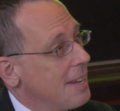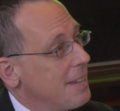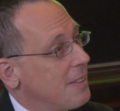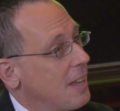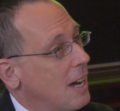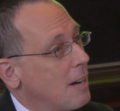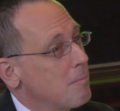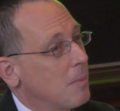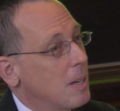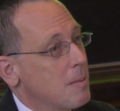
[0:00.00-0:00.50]

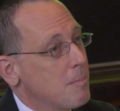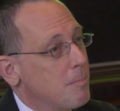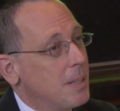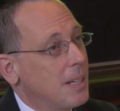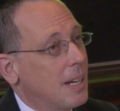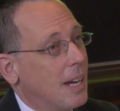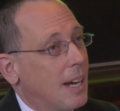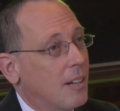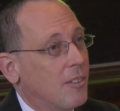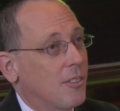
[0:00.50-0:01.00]
that might
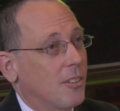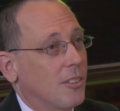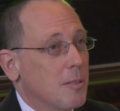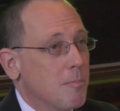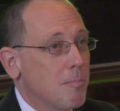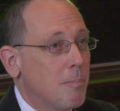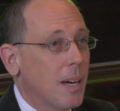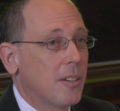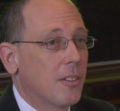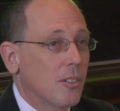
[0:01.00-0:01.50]
be actually
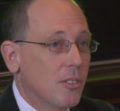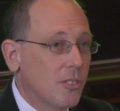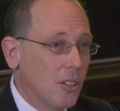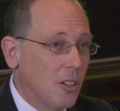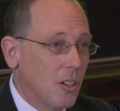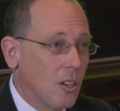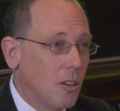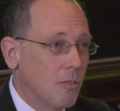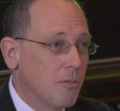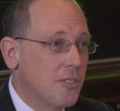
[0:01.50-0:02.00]
better
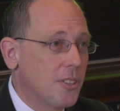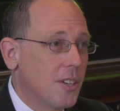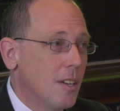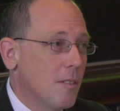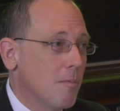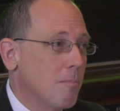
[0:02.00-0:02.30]
solved